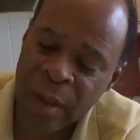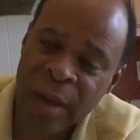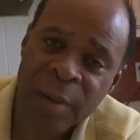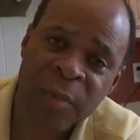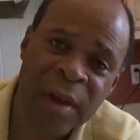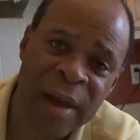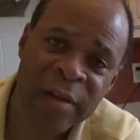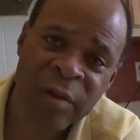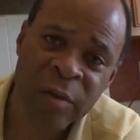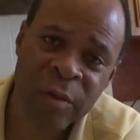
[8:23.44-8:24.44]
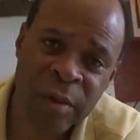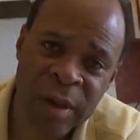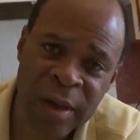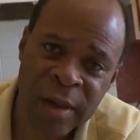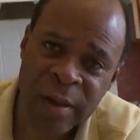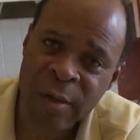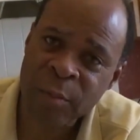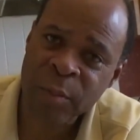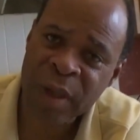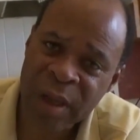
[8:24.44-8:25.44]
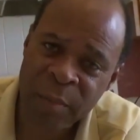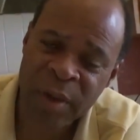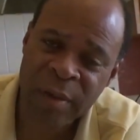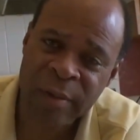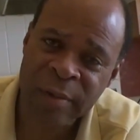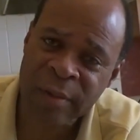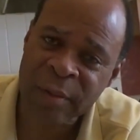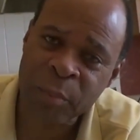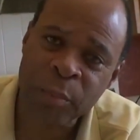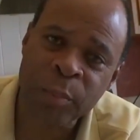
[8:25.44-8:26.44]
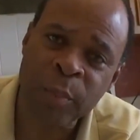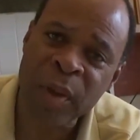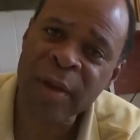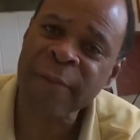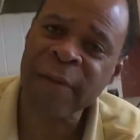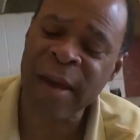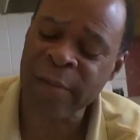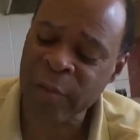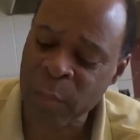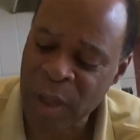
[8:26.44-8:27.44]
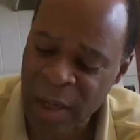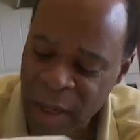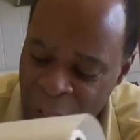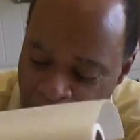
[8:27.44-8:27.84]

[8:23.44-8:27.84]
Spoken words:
I'm glad you are becoming big fans of mine.